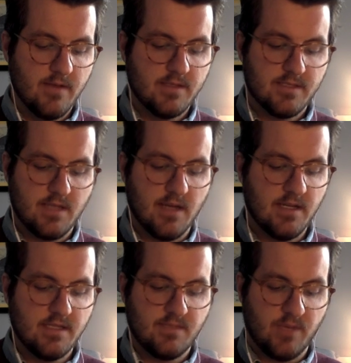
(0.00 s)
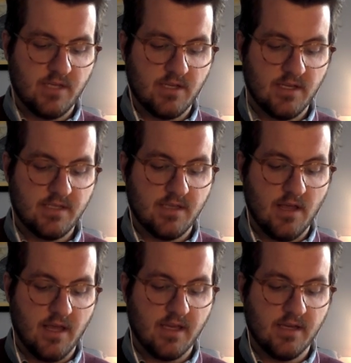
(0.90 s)
Stunned and speechless,
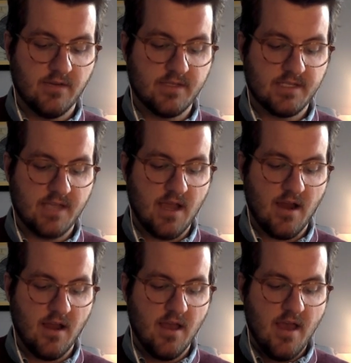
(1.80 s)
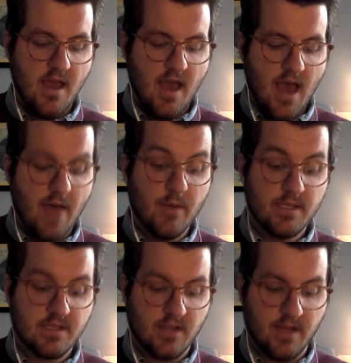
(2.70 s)
all I can do is stare. Emma
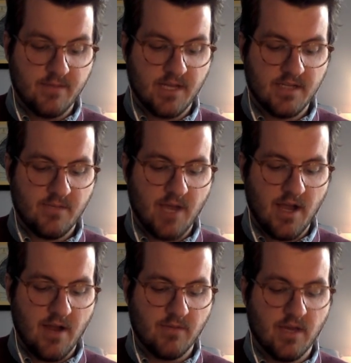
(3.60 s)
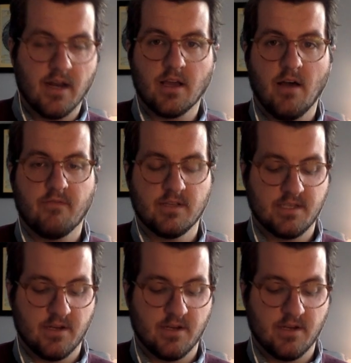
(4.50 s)
is clamped onto my arm, cutting off the